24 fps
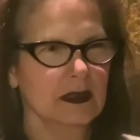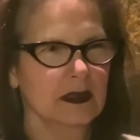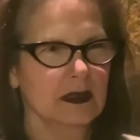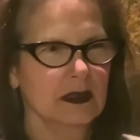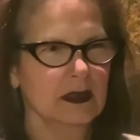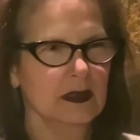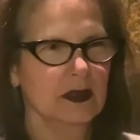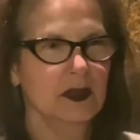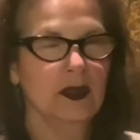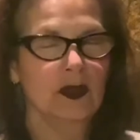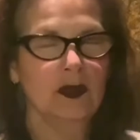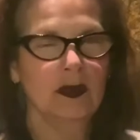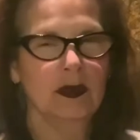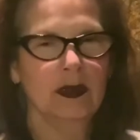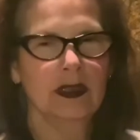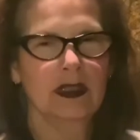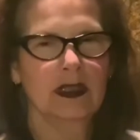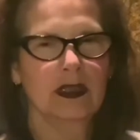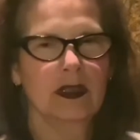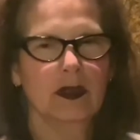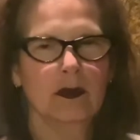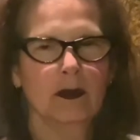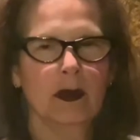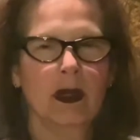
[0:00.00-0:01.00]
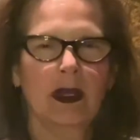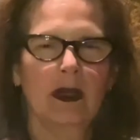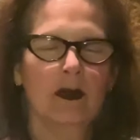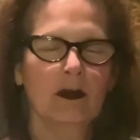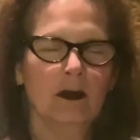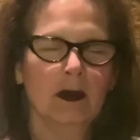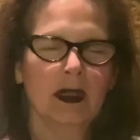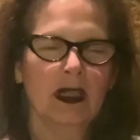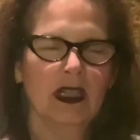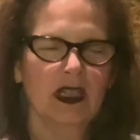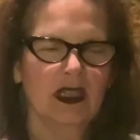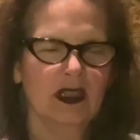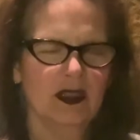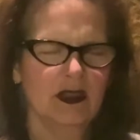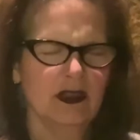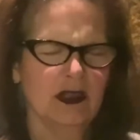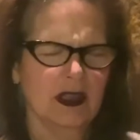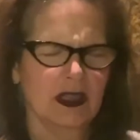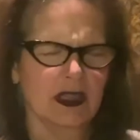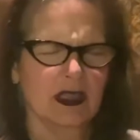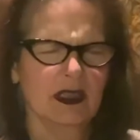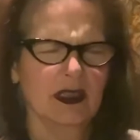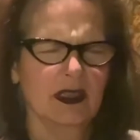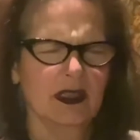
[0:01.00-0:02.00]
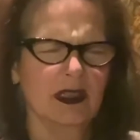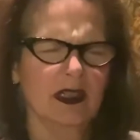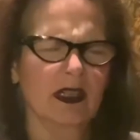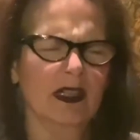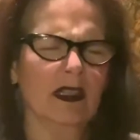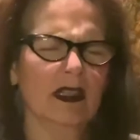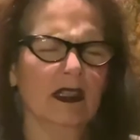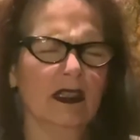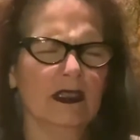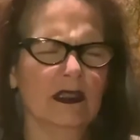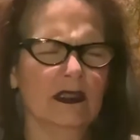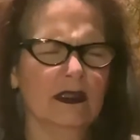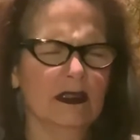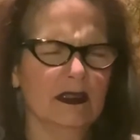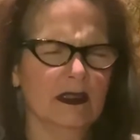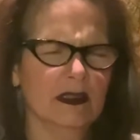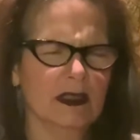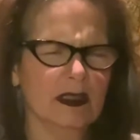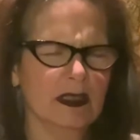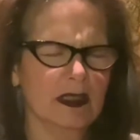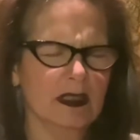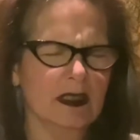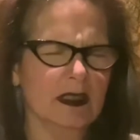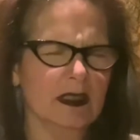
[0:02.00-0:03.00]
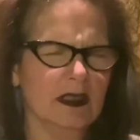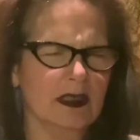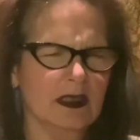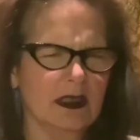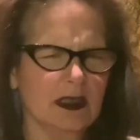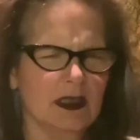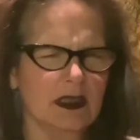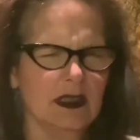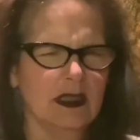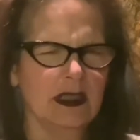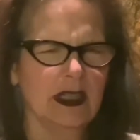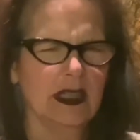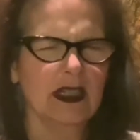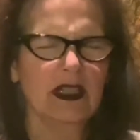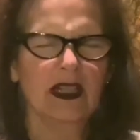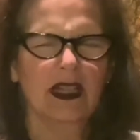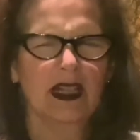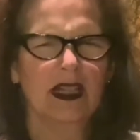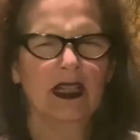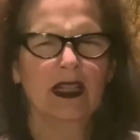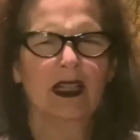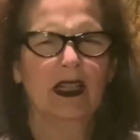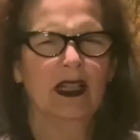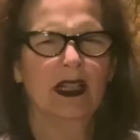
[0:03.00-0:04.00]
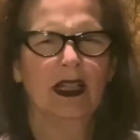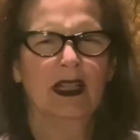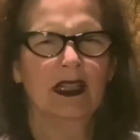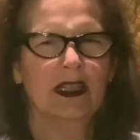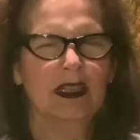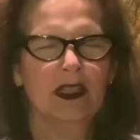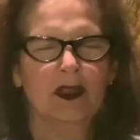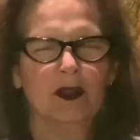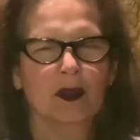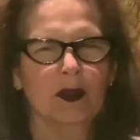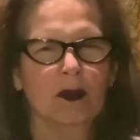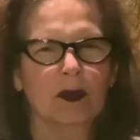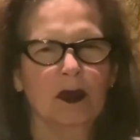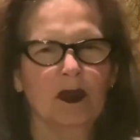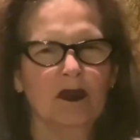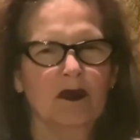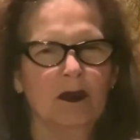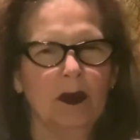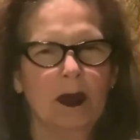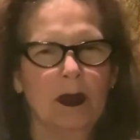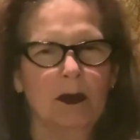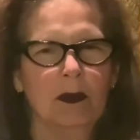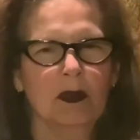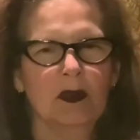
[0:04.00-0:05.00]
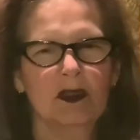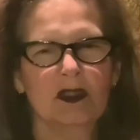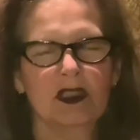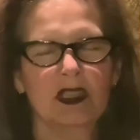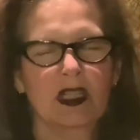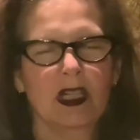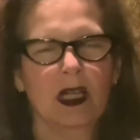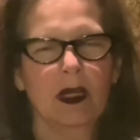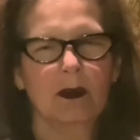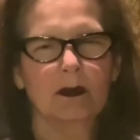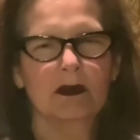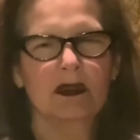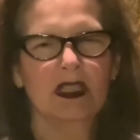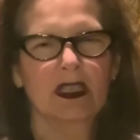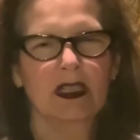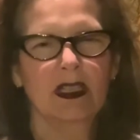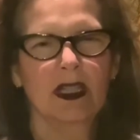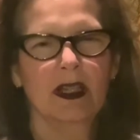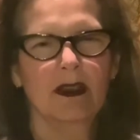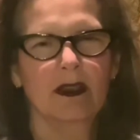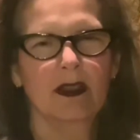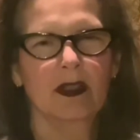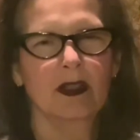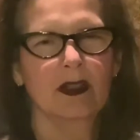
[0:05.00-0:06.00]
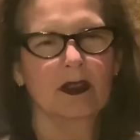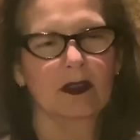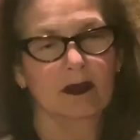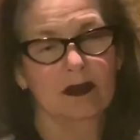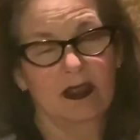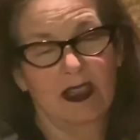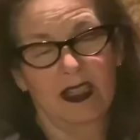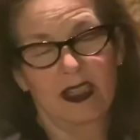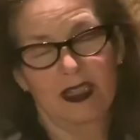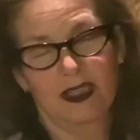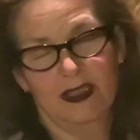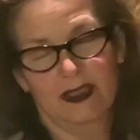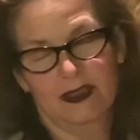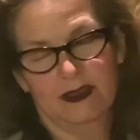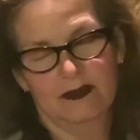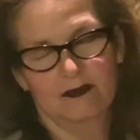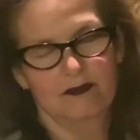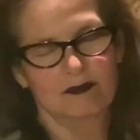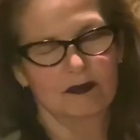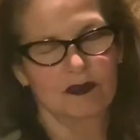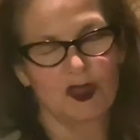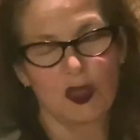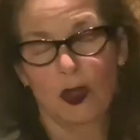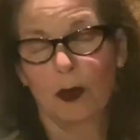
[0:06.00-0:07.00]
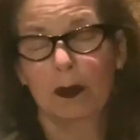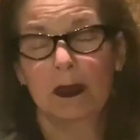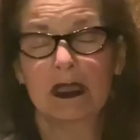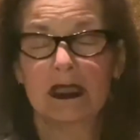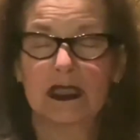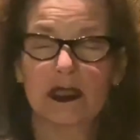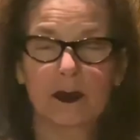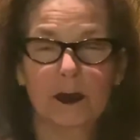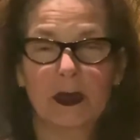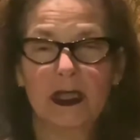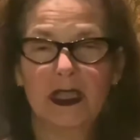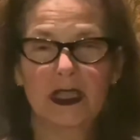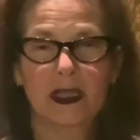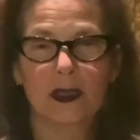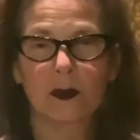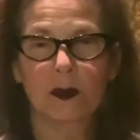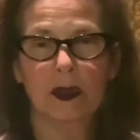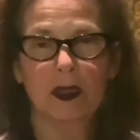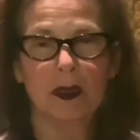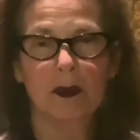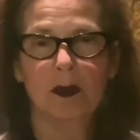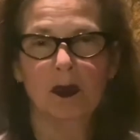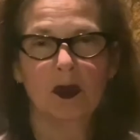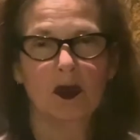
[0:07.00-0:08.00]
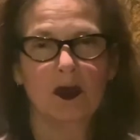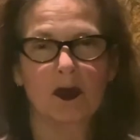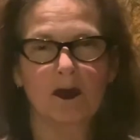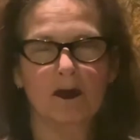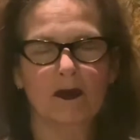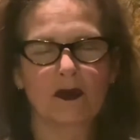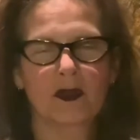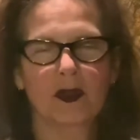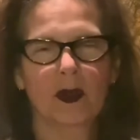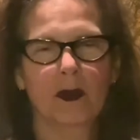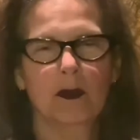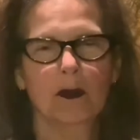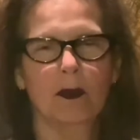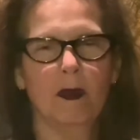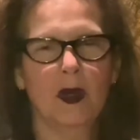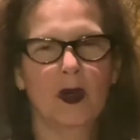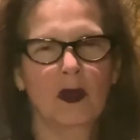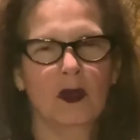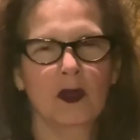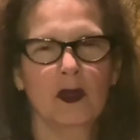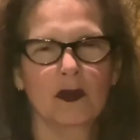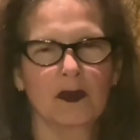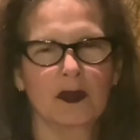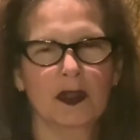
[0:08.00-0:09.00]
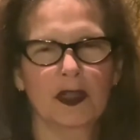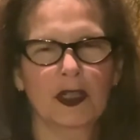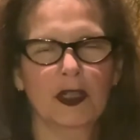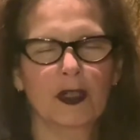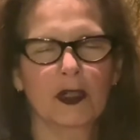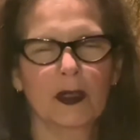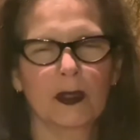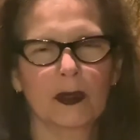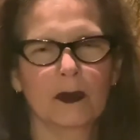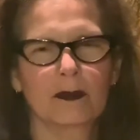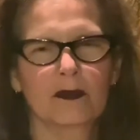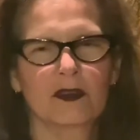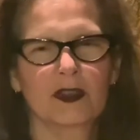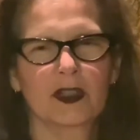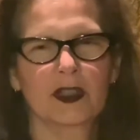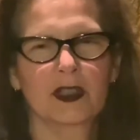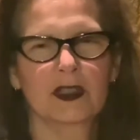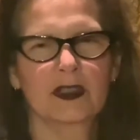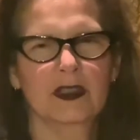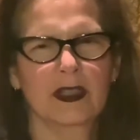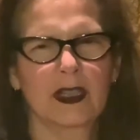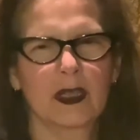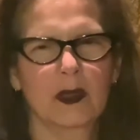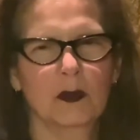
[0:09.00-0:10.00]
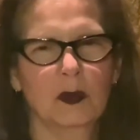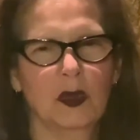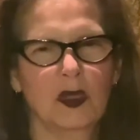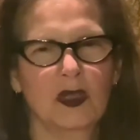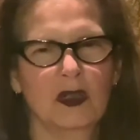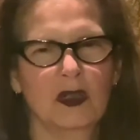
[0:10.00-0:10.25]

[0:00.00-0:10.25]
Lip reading: do it the right way. You can get any group of people to come together, like German-speaking people from all over Europe, for example.